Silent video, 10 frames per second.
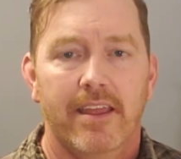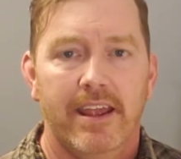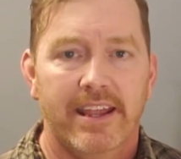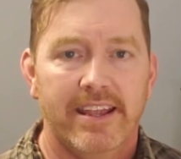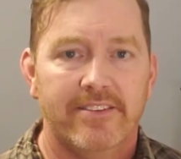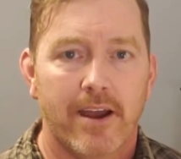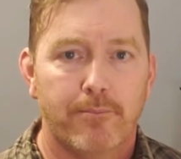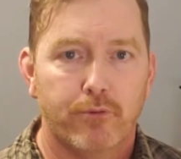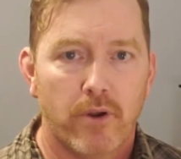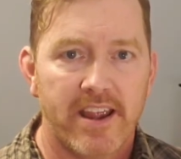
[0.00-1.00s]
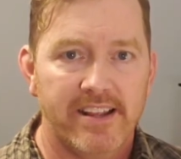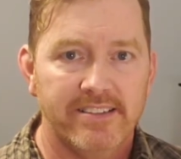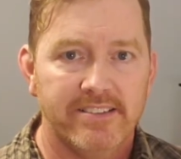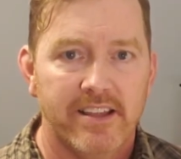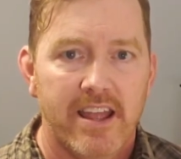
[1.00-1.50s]
it gets
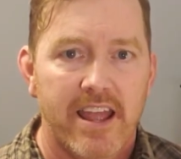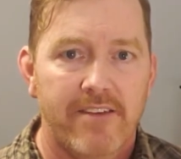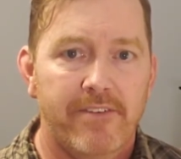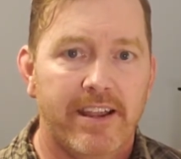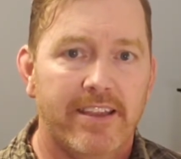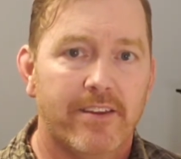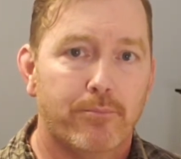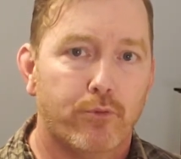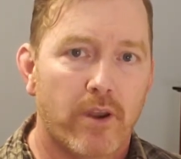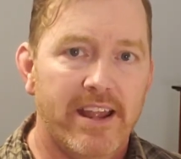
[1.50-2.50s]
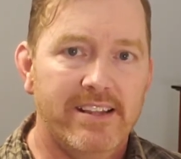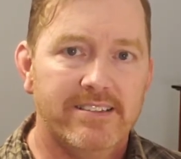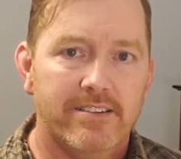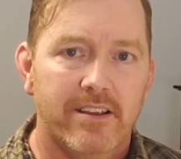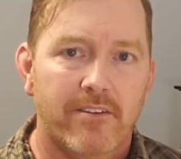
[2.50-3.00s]
appraised, if it gets
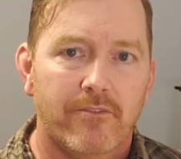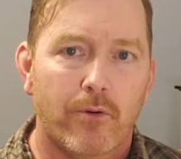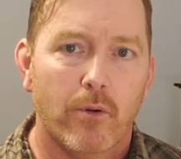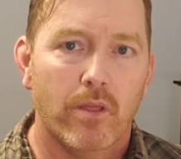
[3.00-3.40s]
appraised for